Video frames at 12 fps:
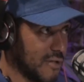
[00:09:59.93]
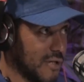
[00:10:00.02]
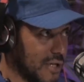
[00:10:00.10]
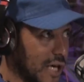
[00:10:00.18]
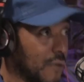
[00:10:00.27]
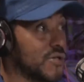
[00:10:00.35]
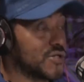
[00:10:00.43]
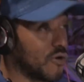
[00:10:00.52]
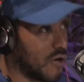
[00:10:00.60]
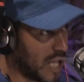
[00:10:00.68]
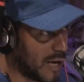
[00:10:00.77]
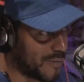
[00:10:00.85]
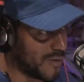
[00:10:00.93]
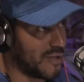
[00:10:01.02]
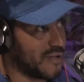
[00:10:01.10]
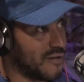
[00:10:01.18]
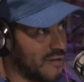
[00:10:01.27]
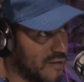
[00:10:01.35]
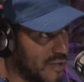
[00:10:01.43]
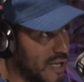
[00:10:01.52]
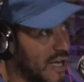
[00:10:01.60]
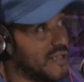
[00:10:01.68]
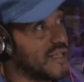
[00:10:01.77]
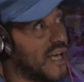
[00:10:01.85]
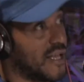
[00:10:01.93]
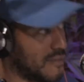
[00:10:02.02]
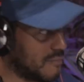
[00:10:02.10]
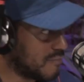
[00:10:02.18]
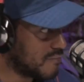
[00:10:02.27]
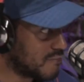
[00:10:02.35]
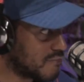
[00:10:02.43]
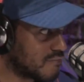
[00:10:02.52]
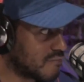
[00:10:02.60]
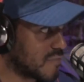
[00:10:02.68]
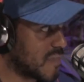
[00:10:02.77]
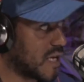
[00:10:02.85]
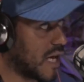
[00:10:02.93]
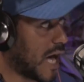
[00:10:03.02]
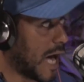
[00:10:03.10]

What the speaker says: it was all happening. And then I'm